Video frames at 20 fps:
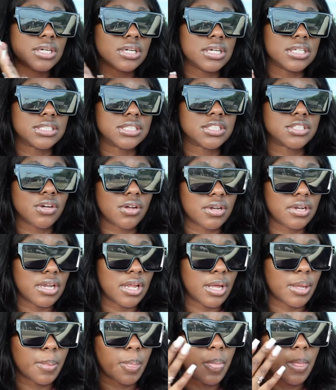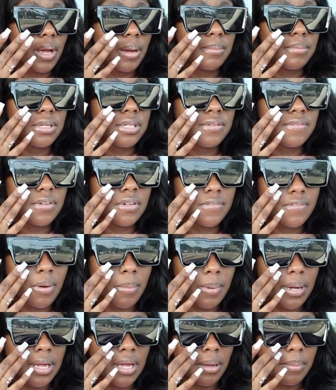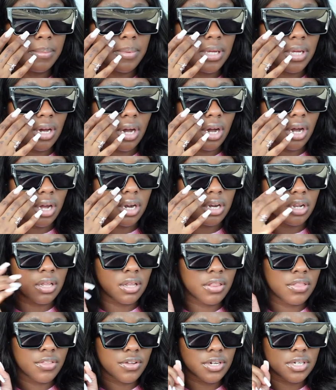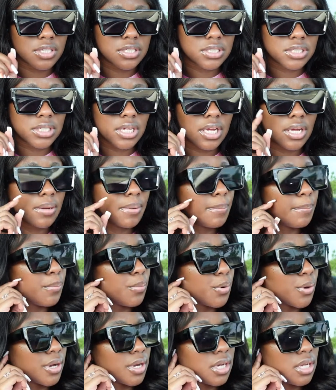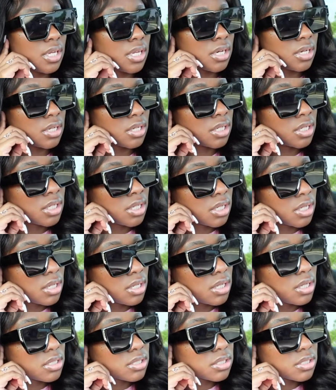It's Sunday. I'm leaving for Miami on Thursday morning.